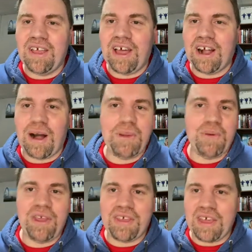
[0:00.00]
comment
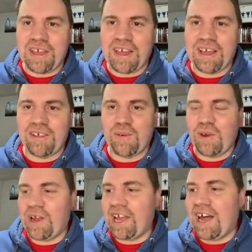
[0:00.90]
what do you think, I guess, of
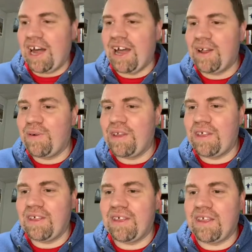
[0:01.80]
what I got. What do
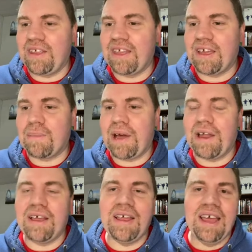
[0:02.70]
you think
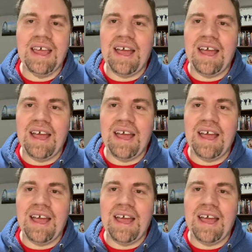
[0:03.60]
about it?